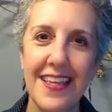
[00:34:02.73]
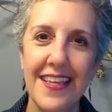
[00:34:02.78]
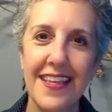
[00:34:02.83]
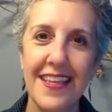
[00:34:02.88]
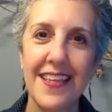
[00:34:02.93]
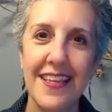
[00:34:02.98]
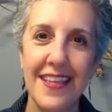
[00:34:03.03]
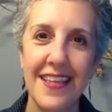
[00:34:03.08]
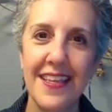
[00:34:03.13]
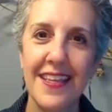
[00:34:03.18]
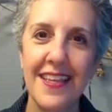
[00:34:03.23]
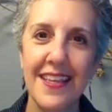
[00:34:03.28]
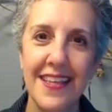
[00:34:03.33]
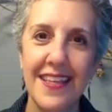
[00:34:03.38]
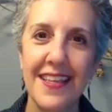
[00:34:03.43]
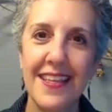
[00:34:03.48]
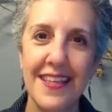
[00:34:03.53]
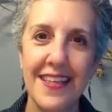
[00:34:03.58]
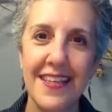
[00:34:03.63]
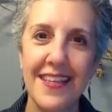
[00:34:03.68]

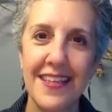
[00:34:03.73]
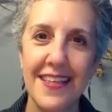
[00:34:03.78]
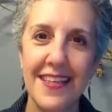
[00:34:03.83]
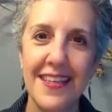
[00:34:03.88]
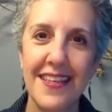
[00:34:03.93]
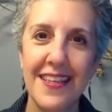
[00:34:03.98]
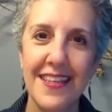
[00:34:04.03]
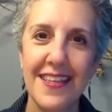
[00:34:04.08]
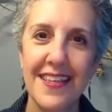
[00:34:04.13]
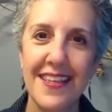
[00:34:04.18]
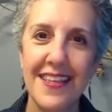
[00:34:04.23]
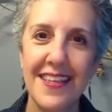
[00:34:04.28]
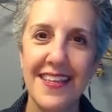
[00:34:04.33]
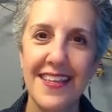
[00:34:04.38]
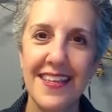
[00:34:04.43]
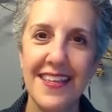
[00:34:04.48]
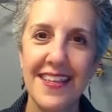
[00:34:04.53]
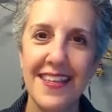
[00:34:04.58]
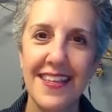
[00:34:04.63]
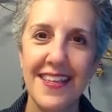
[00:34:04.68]

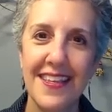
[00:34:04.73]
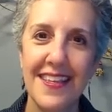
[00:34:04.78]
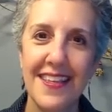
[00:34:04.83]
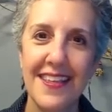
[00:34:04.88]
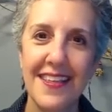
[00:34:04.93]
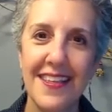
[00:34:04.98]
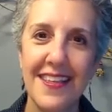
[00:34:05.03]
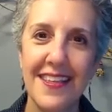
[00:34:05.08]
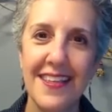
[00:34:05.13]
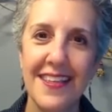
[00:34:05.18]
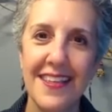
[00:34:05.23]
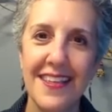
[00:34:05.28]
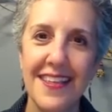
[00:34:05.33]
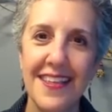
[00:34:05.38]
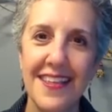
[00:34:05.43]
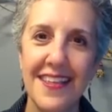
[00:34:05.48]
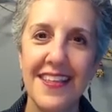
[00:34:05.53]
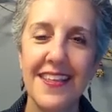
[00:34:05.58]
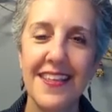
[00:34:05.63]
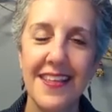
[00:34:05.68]

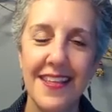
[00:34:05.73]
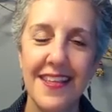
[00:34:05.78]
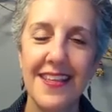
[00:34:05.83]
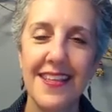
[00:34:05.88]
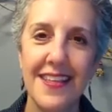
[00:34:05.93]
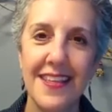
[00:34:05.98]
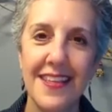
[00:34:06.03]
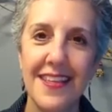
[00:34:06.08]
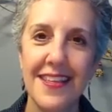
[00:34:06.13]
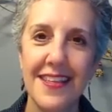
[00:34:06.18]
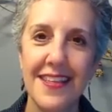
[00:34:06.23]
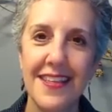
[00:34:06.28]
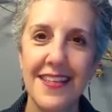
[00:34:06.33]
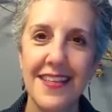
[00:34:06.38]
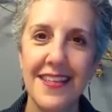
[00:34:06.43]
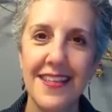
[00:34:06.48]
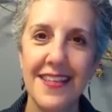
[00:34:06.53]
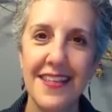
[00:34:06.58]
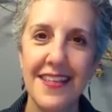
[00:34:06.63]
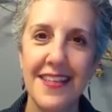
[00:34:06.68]

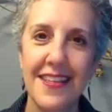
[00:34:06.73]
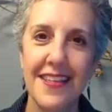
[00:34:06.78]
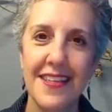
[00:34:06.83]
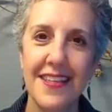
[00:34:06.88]
This person isn't speaking.